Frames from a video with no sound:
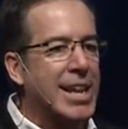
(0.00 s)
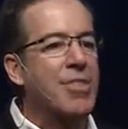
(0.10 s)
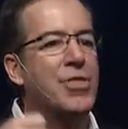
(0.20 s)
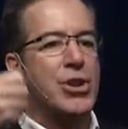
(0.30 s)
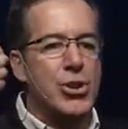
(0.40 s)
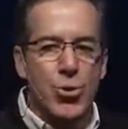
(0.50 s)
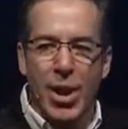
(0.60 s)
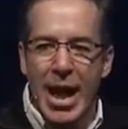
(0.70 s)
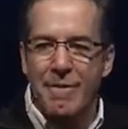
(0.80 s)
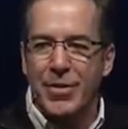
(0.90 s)
Let the new
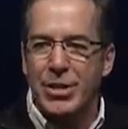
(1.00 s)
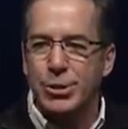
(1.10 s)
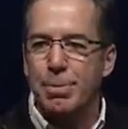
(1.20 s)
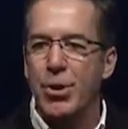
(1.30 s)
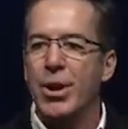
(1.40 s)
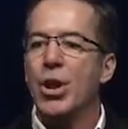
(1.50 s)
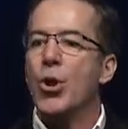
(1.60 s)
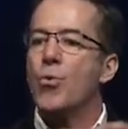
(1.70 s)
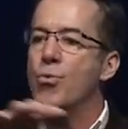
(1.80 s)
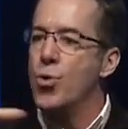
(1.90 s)
life of the spirit
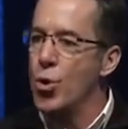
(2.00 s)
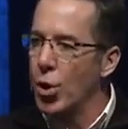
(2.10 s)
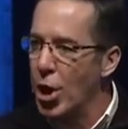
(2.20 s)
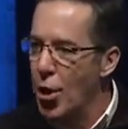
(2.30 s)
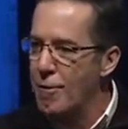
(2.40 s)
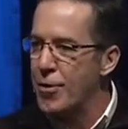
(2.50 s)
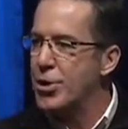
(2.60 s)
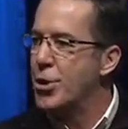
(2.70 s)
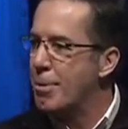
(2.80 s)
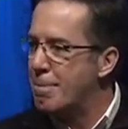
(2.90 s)
rule over
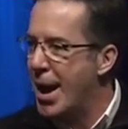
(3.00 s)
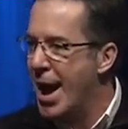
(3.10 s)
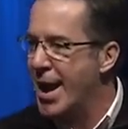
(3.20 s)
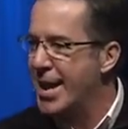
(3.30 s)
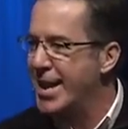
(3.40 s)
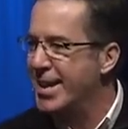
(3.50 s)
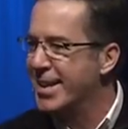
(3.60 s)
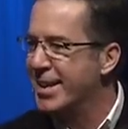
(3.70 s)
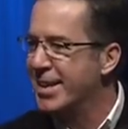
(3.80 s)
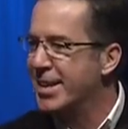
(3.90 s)
your body.
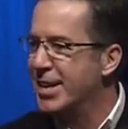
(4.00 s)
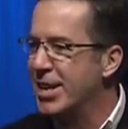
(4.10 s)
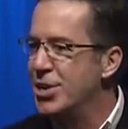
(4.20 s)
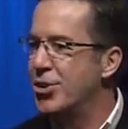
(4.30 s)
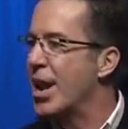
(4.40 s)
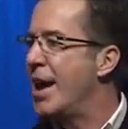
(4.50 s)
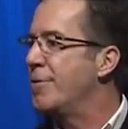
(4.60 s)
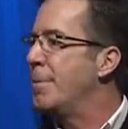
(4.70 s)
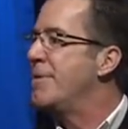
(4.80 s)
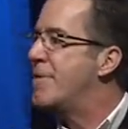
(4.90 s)
And you're going to have to be